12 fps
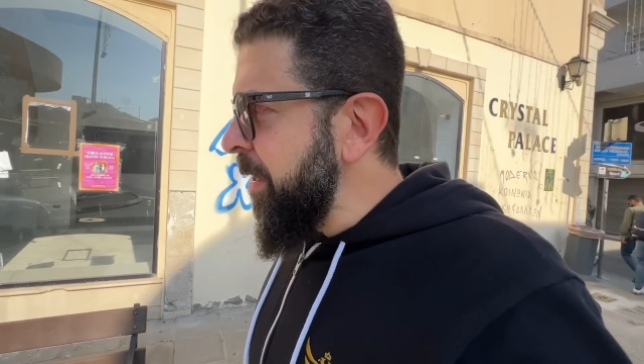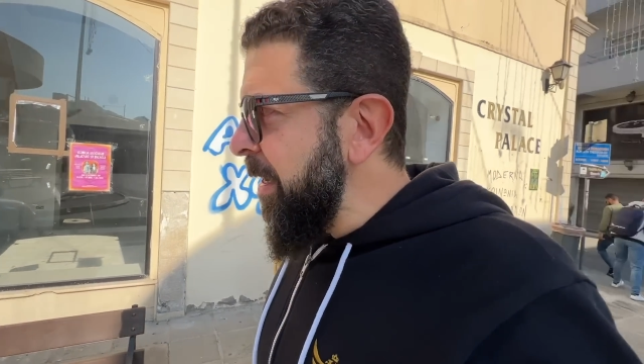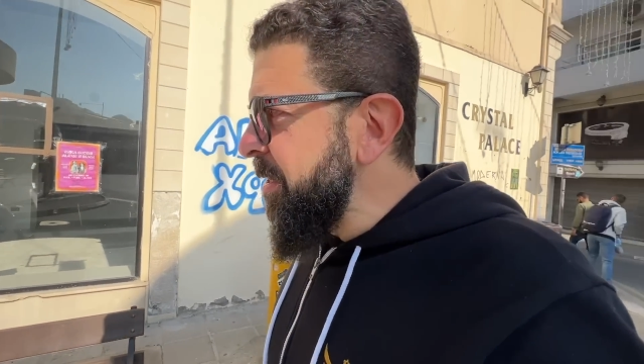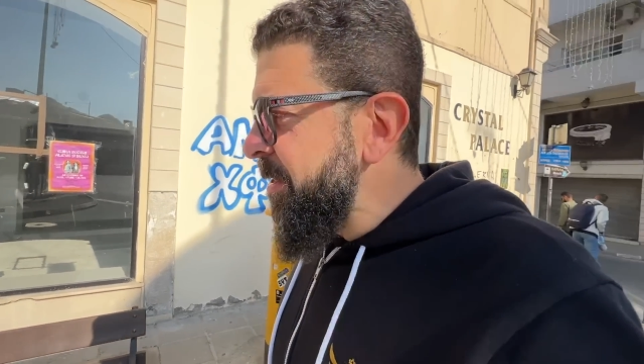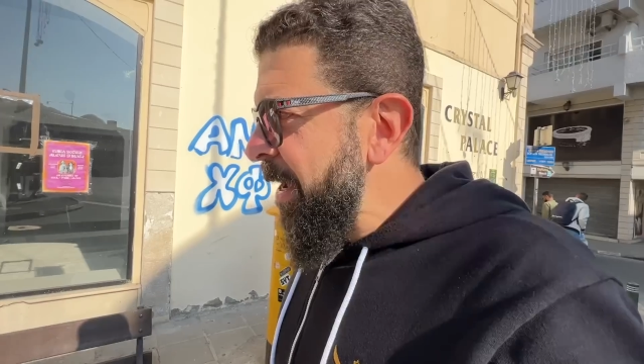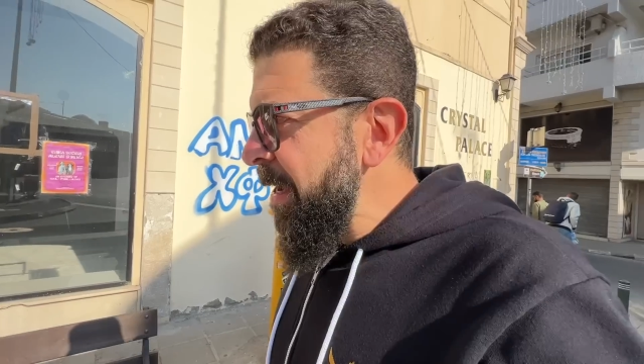they
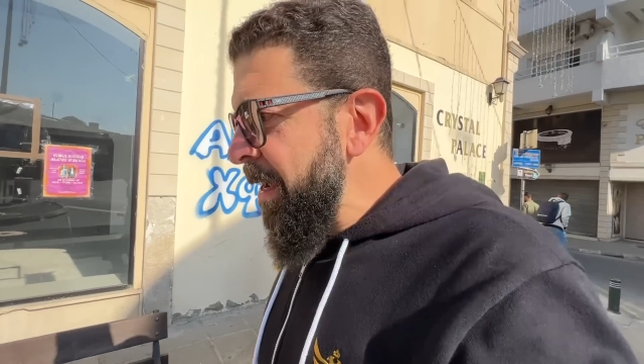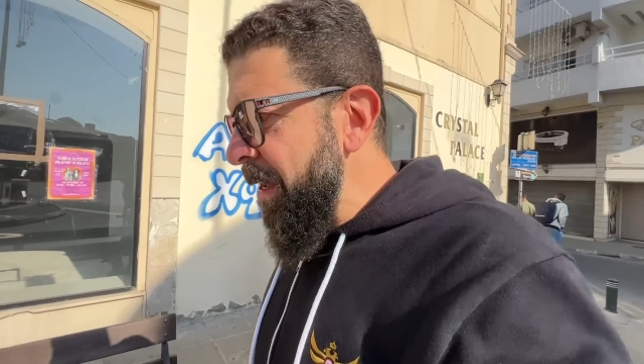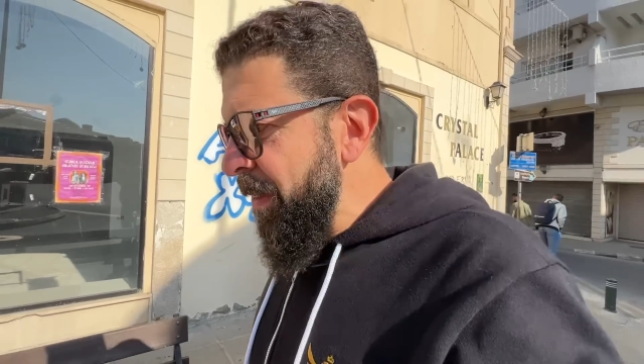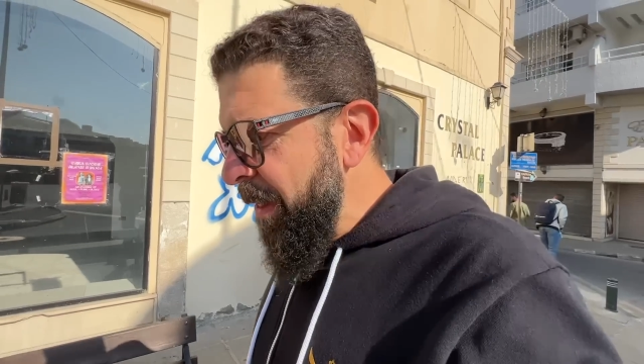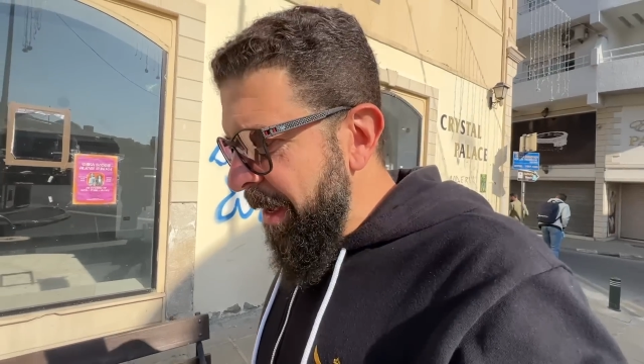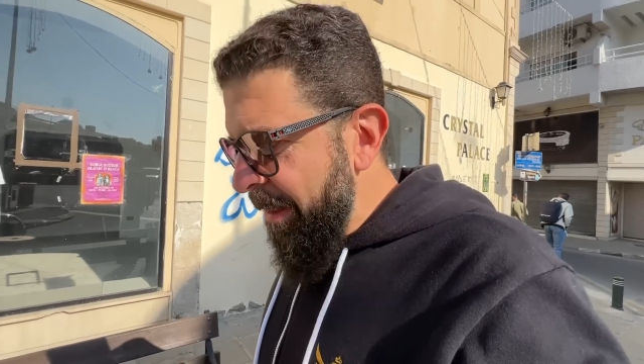
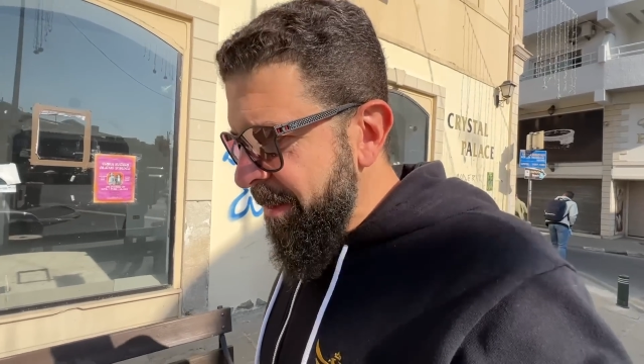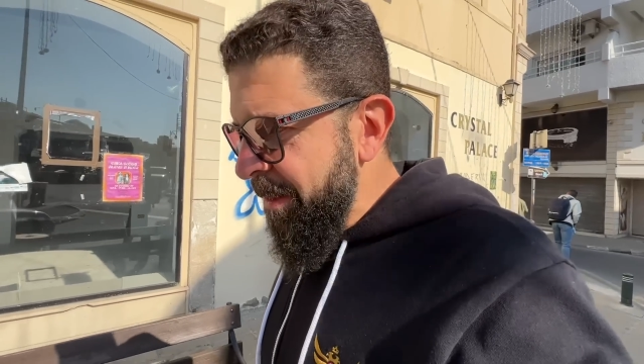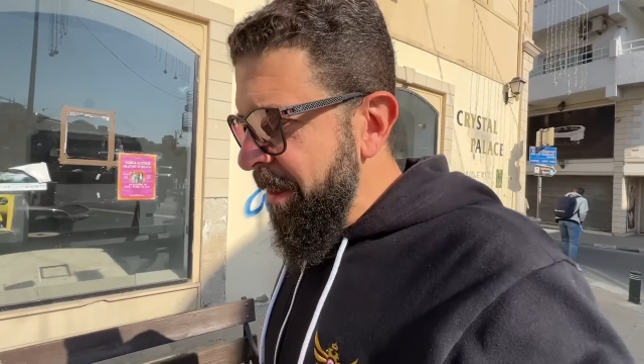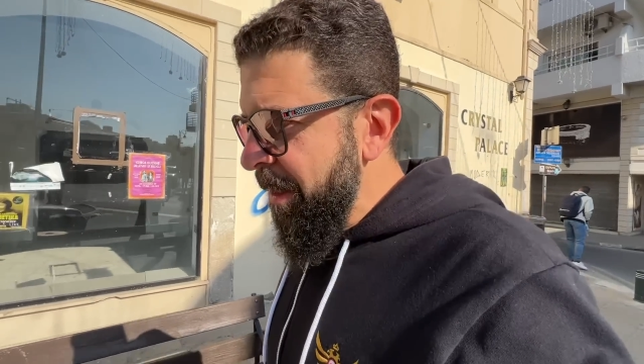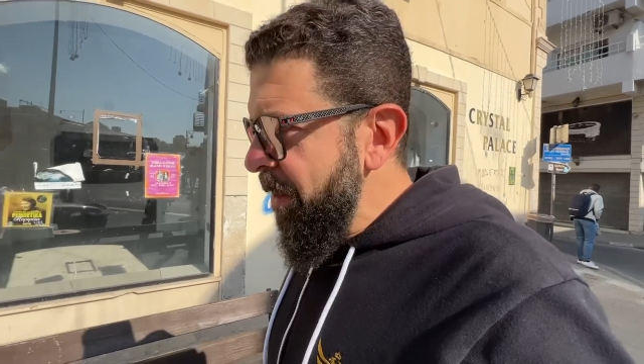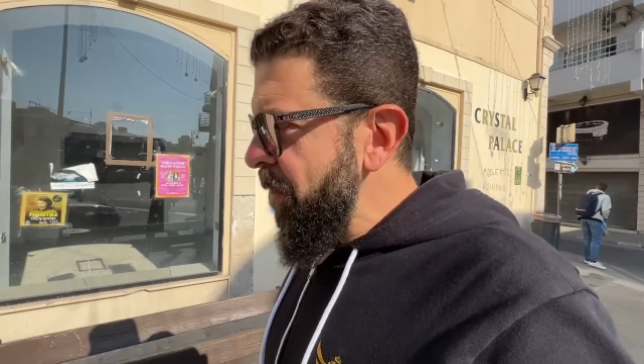saying that
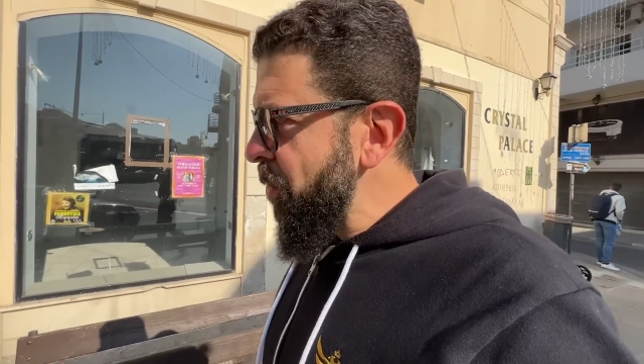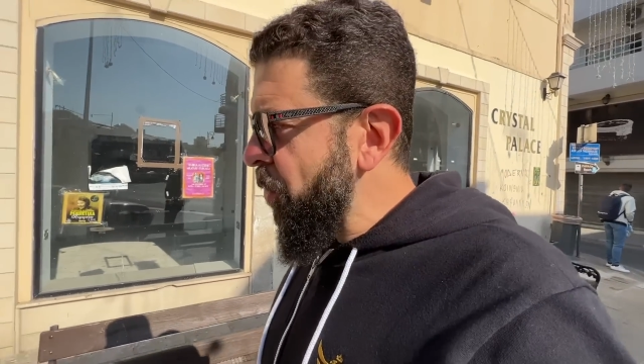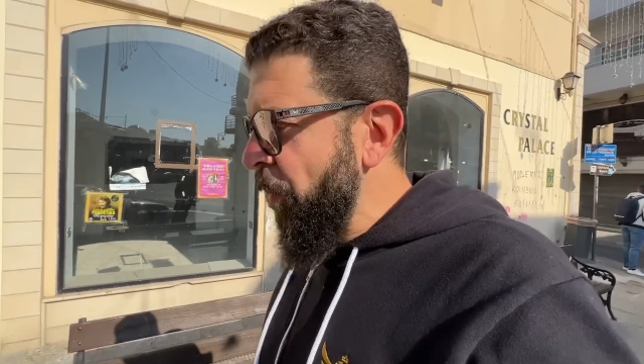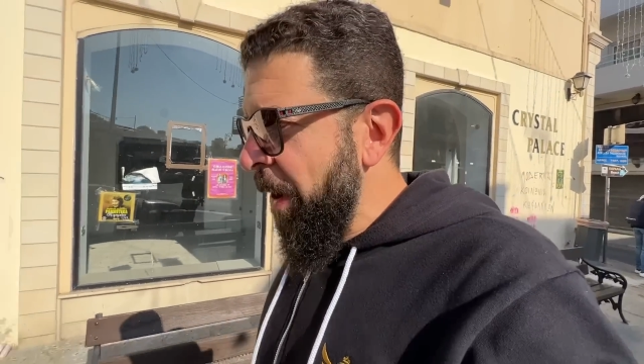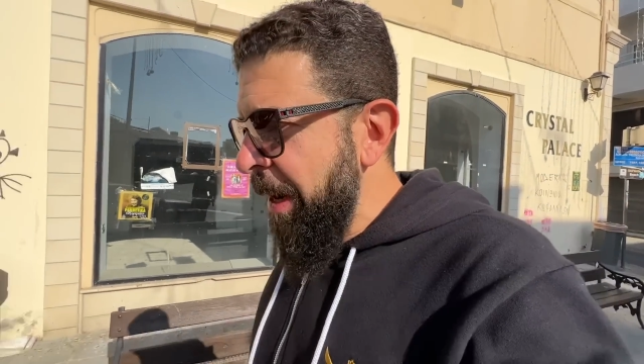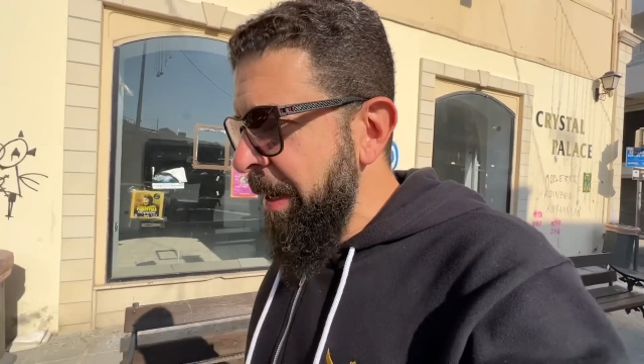uh,
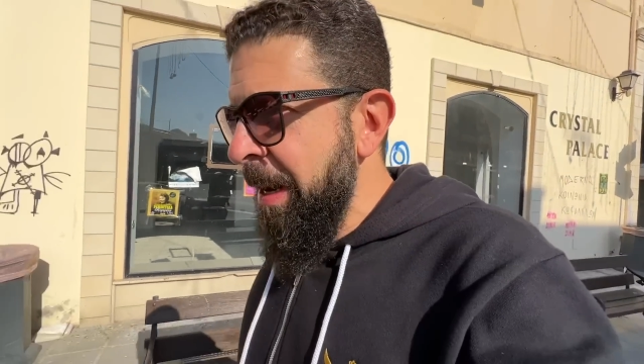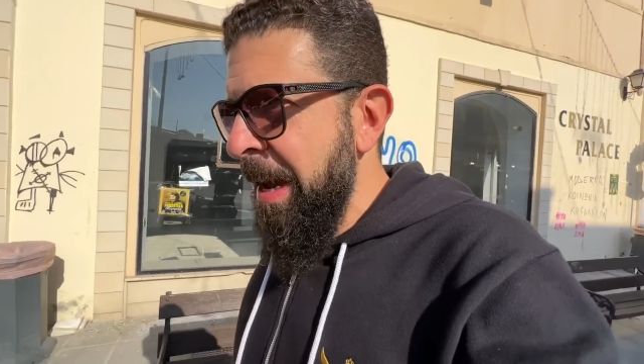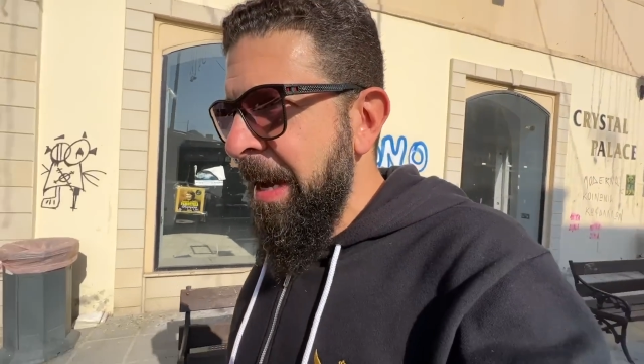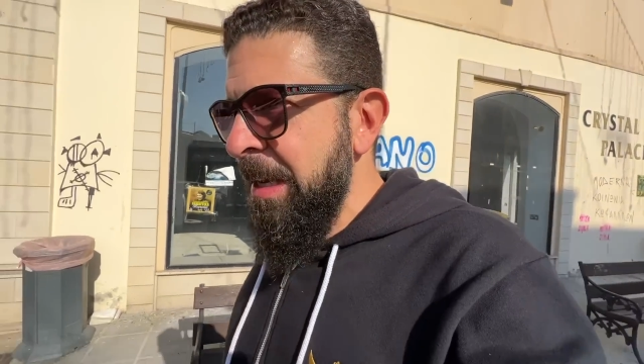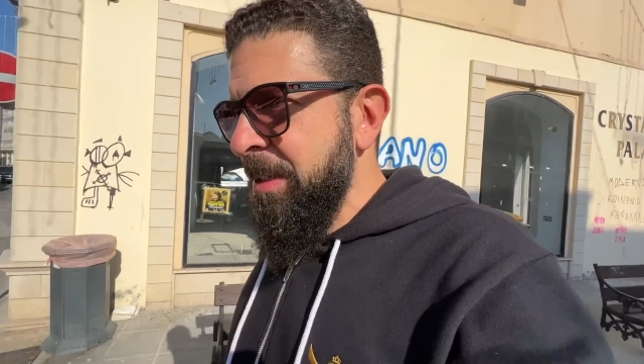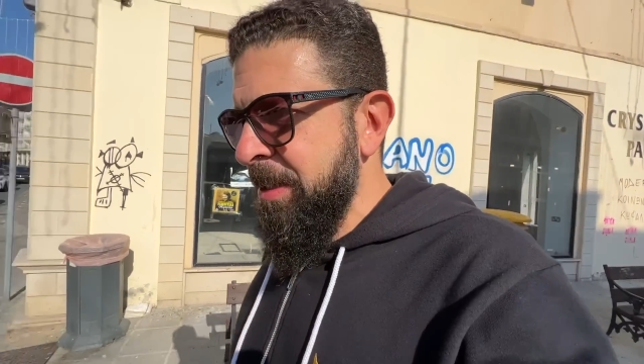Ukraine
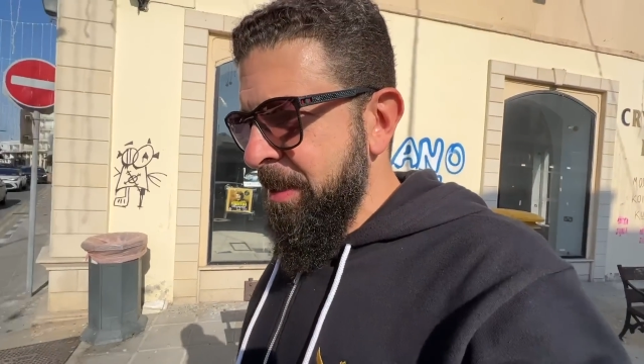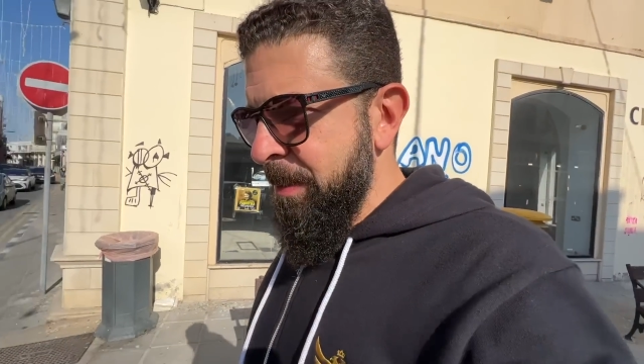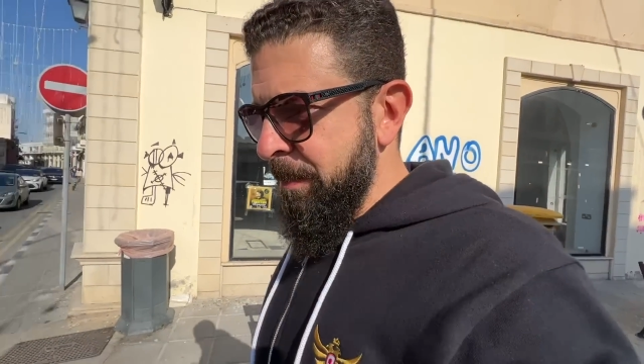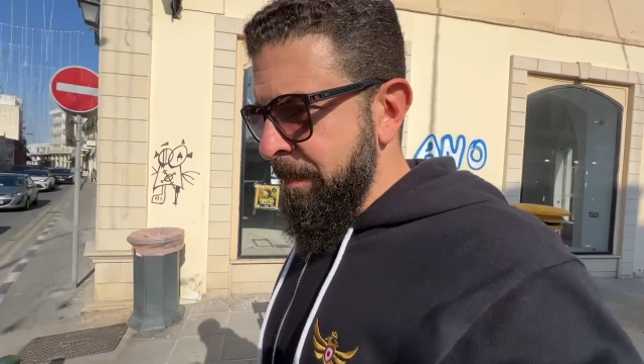has